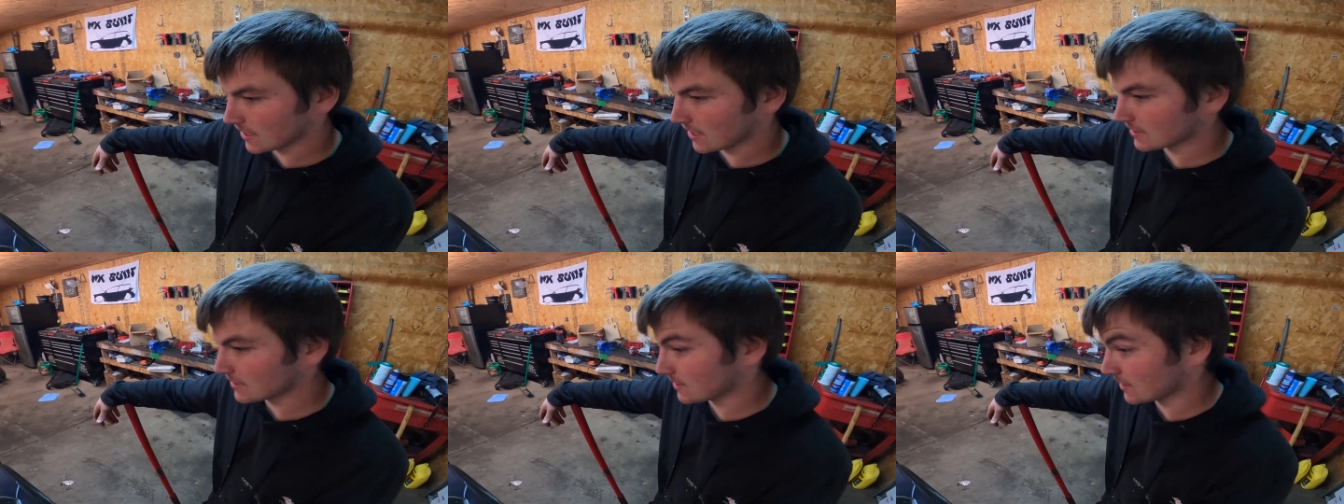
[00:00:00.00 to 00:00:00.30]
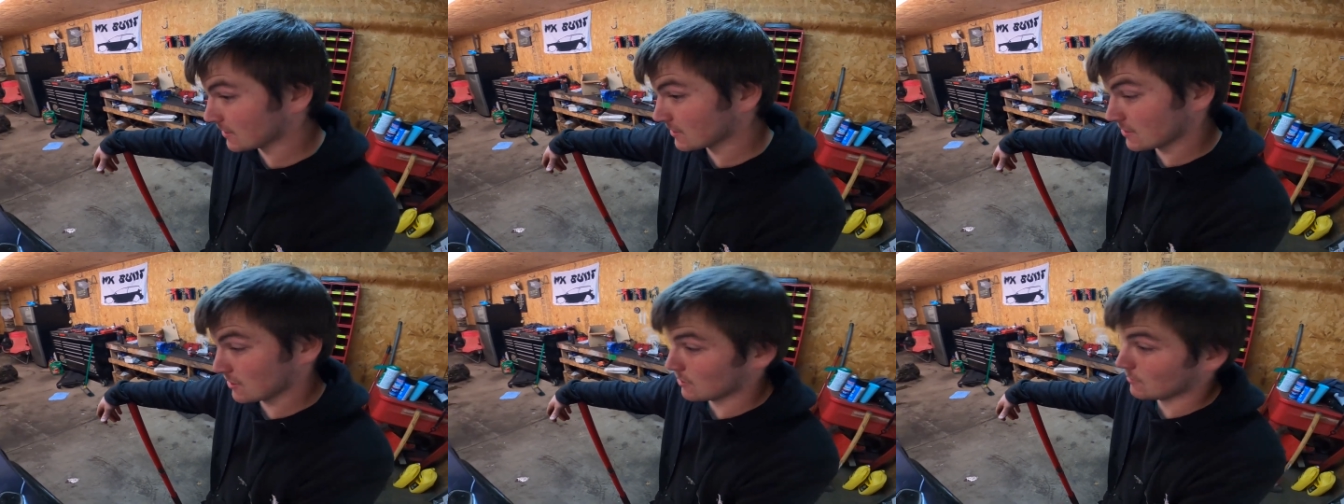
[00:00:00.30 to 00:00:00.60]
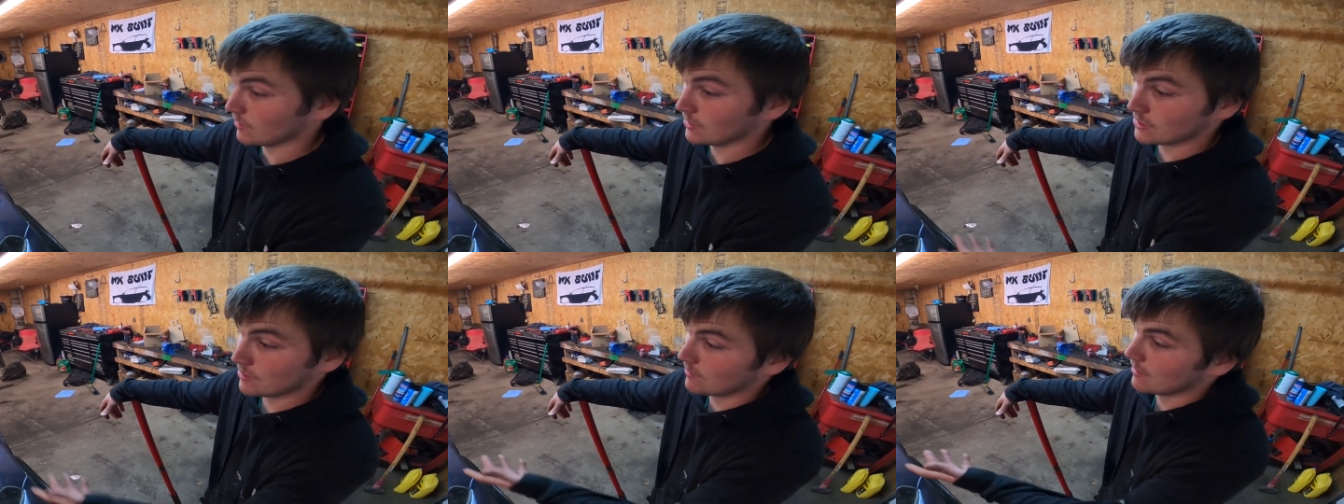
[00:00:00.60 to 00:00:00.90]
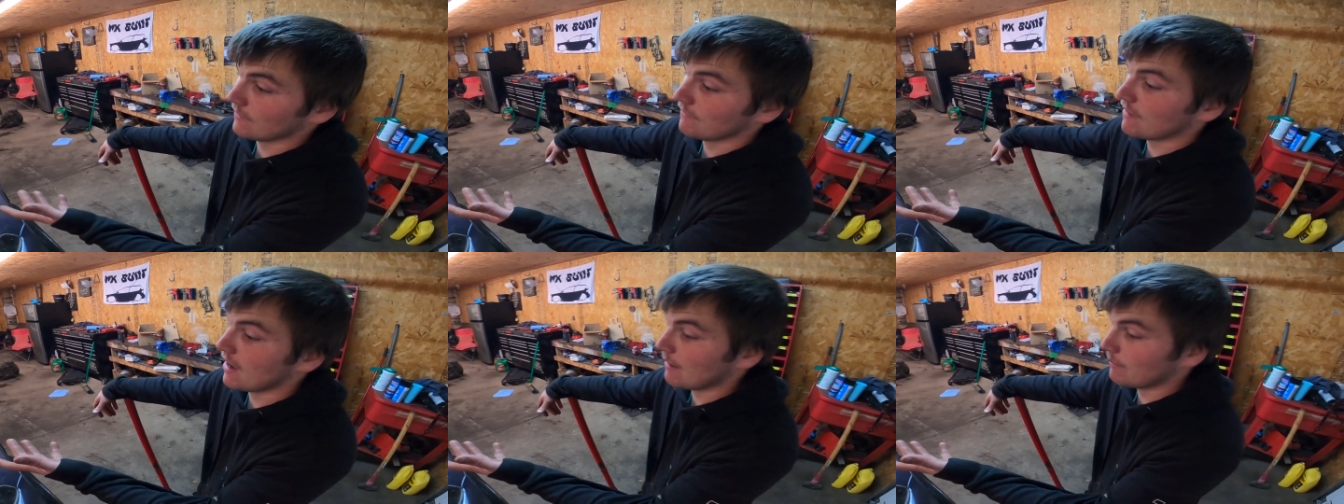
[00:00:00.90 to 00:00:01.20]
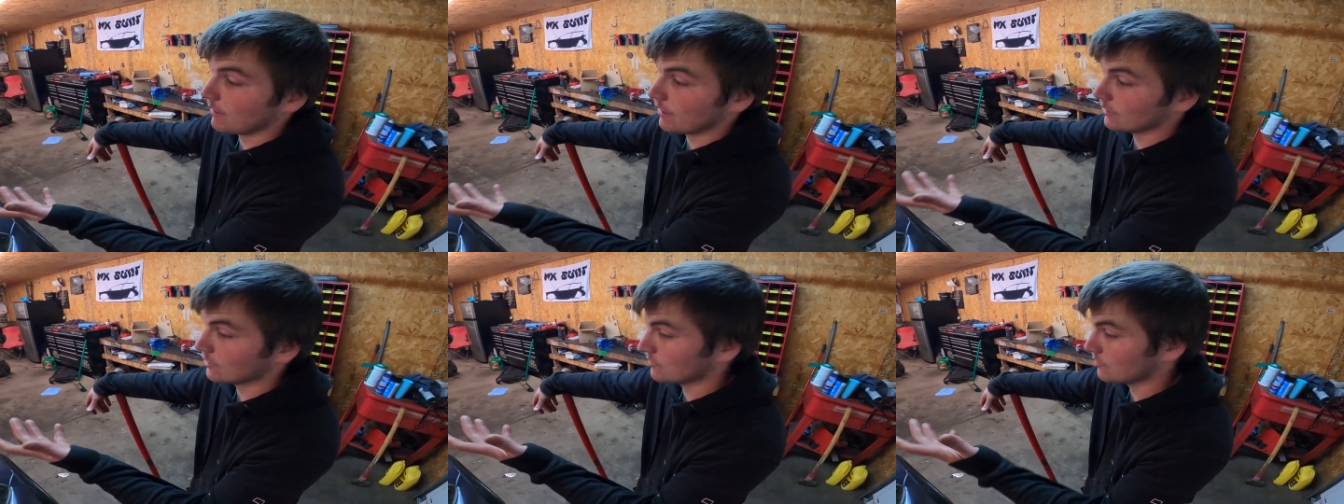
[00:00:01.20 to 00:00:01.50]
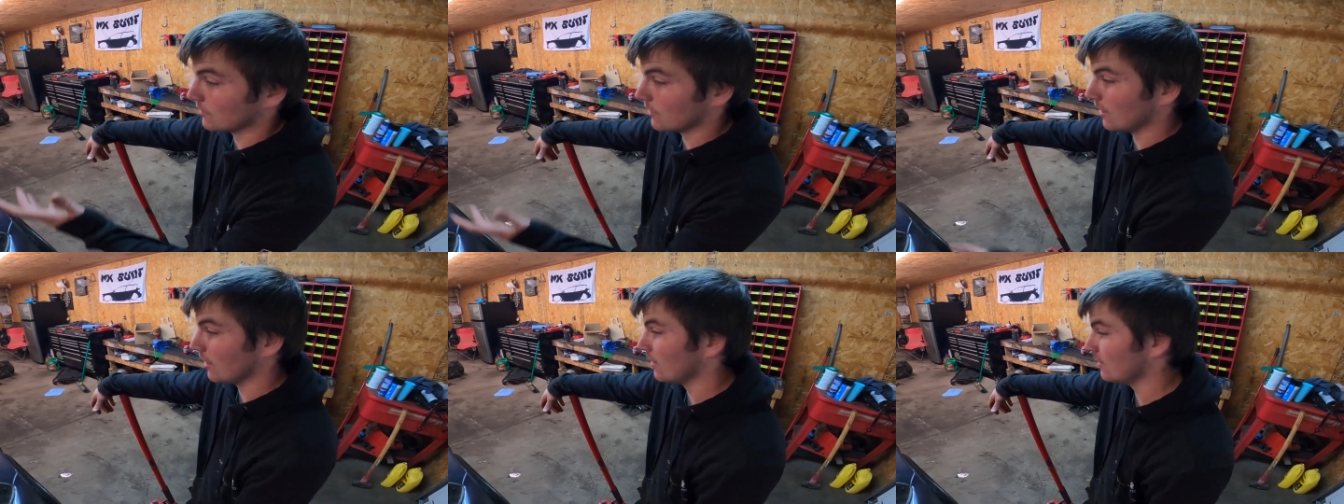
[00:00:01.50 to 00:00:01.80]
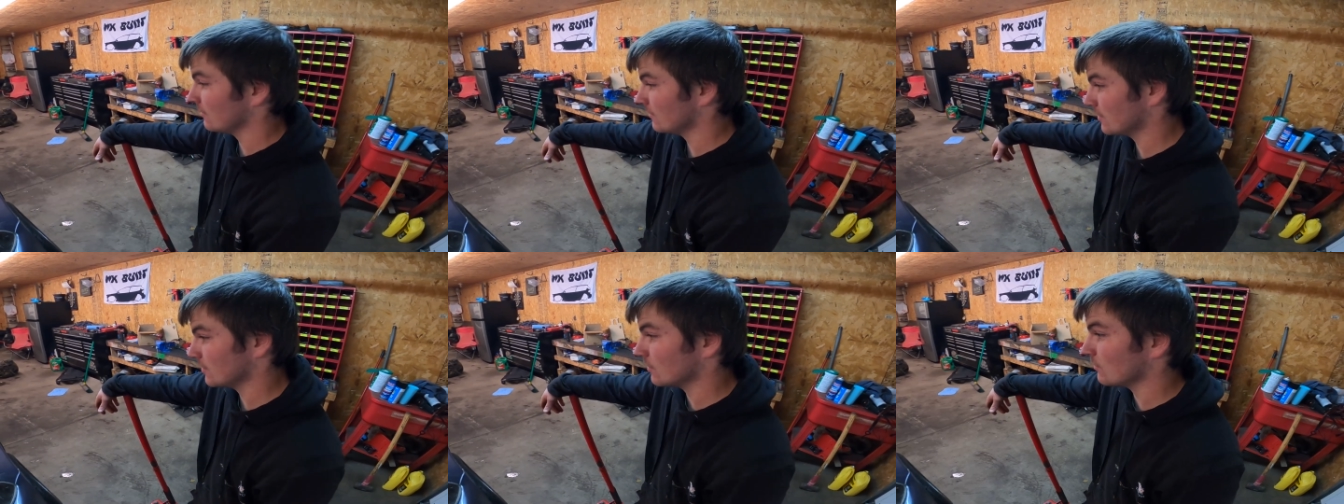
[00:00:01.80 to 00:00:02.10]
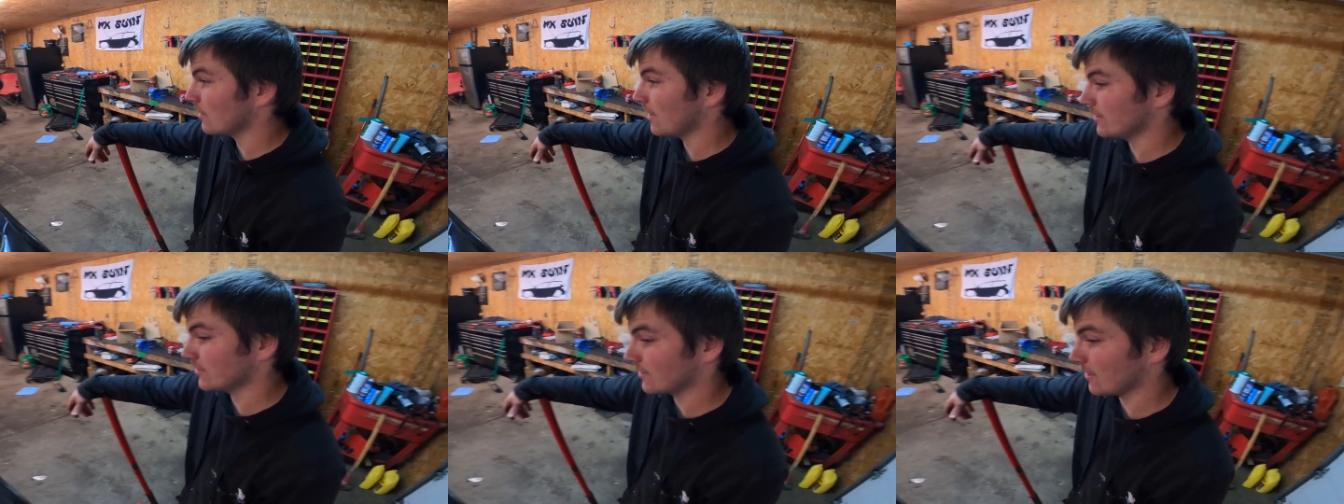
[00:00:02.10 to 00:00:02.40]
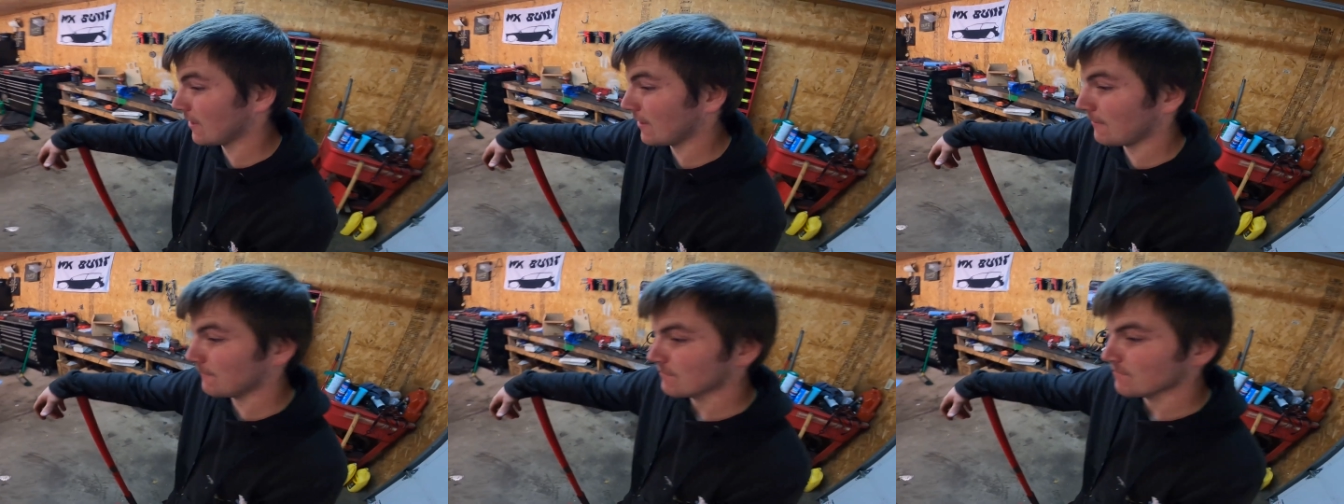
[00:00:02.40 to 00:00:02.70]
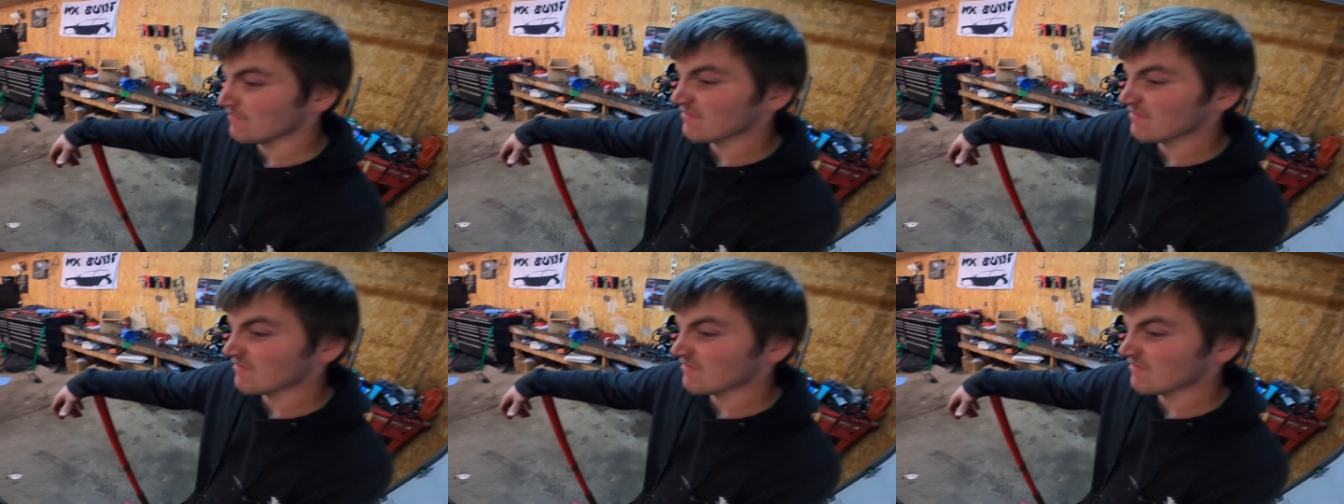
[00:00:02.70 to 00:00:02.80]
That's it. So it must have been a 5-pound spring, no wastegate,